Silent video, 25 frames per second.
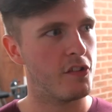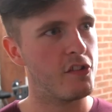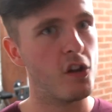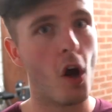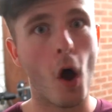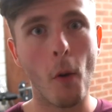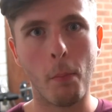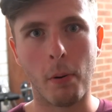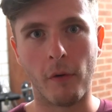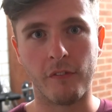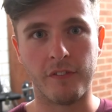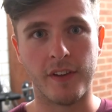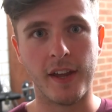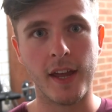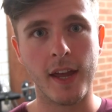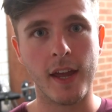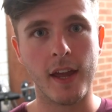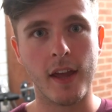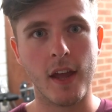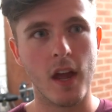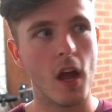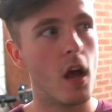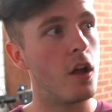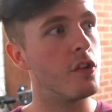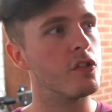top of
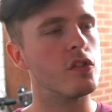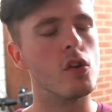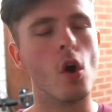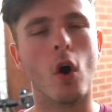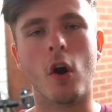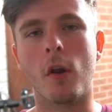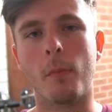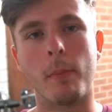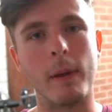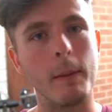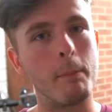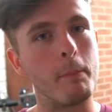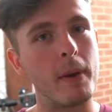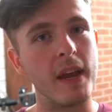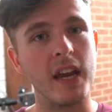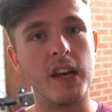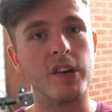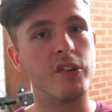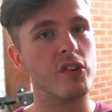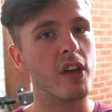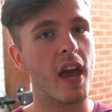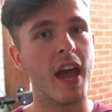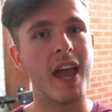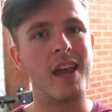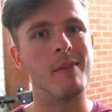it, has gotta be
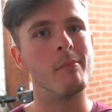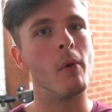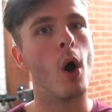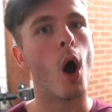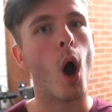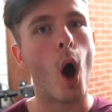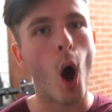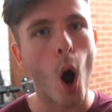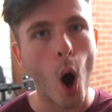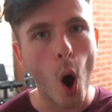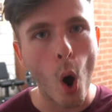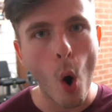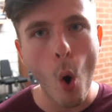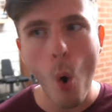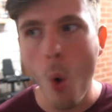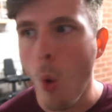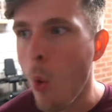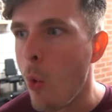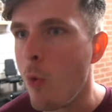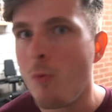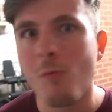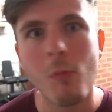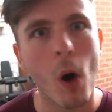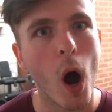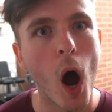Peach Gamer.
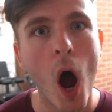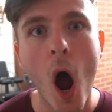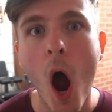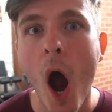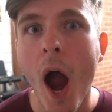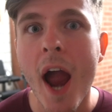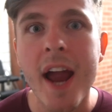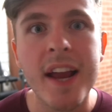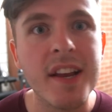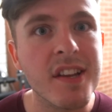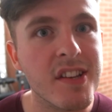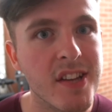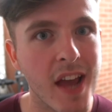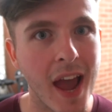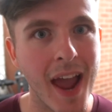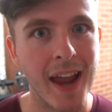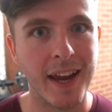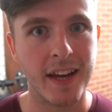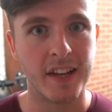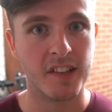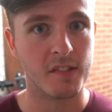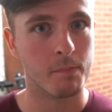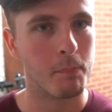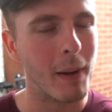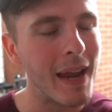Oh my
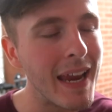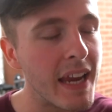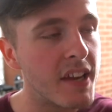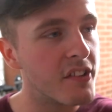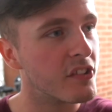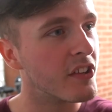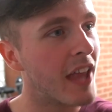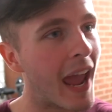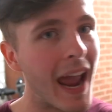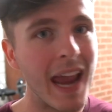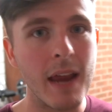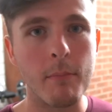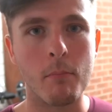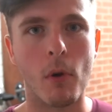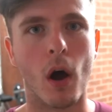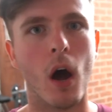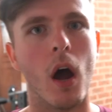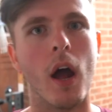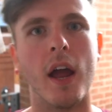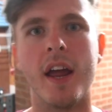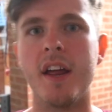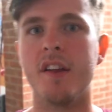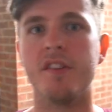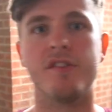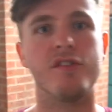days. Peach
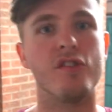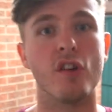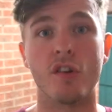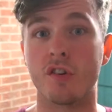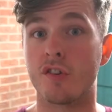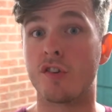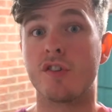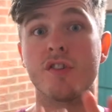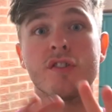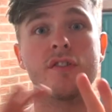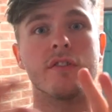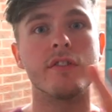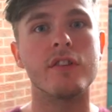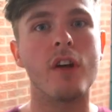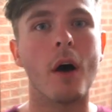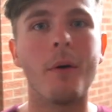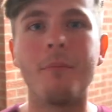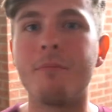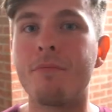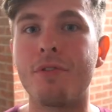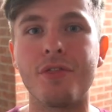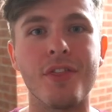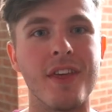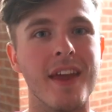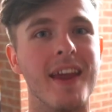Gamer is just
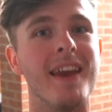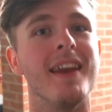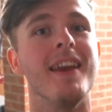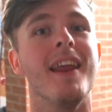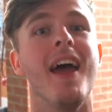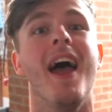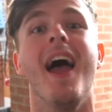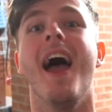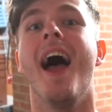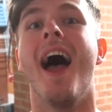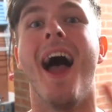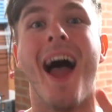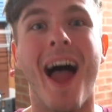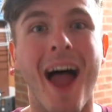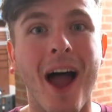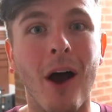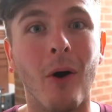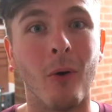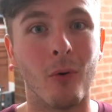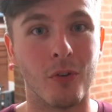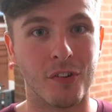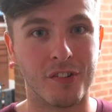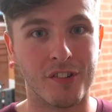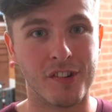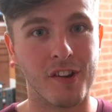something
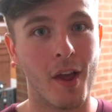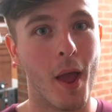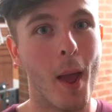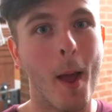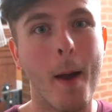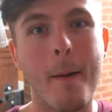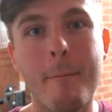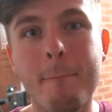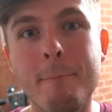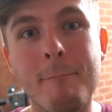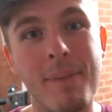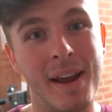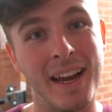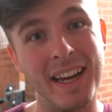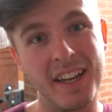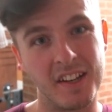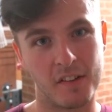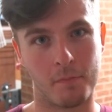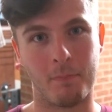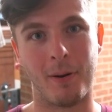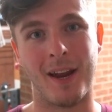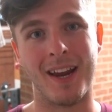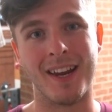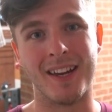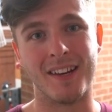else.
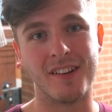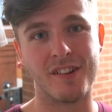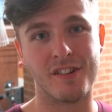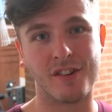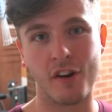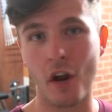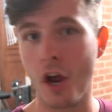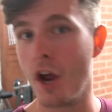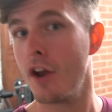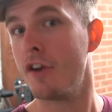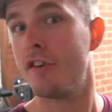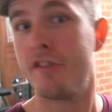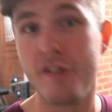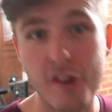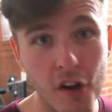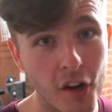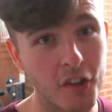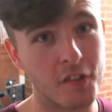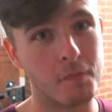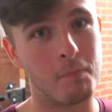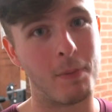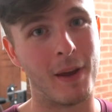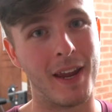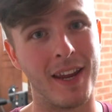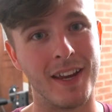Peach Peach,
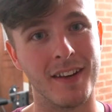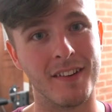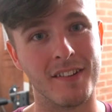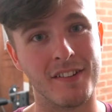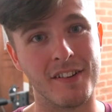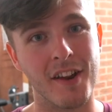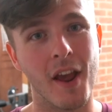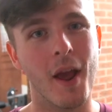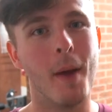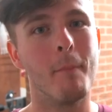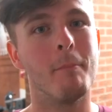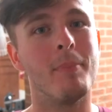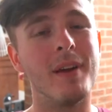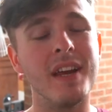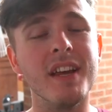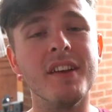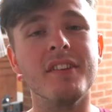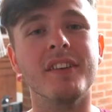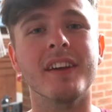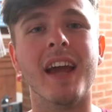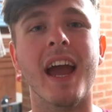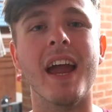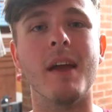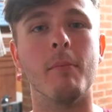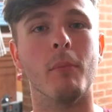just Peach.
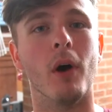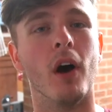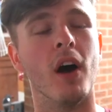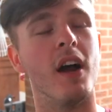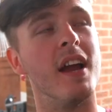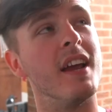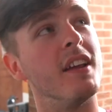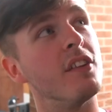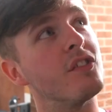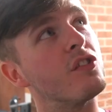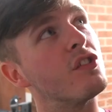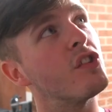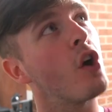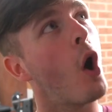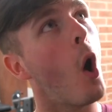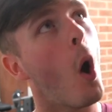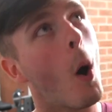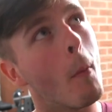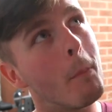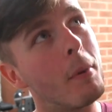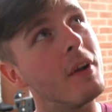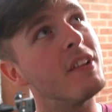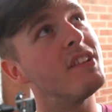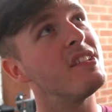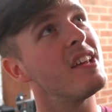Peach Gamer is
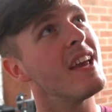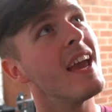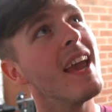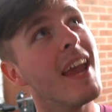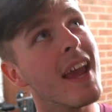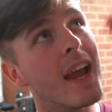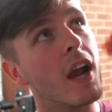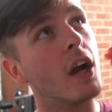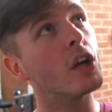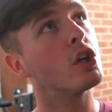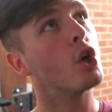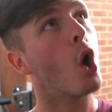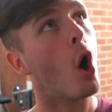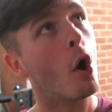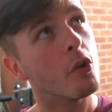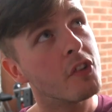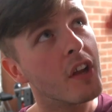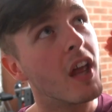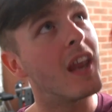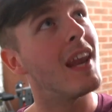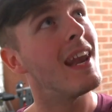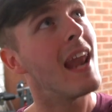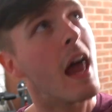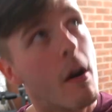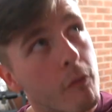top tier,
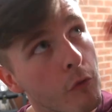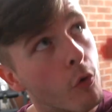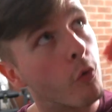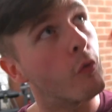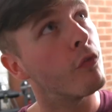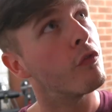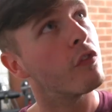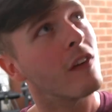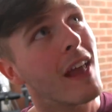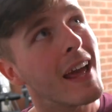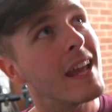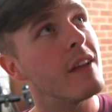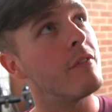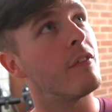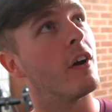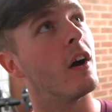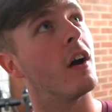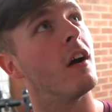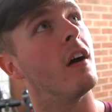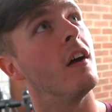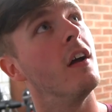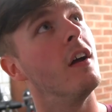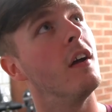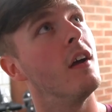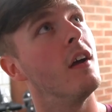God level flavor,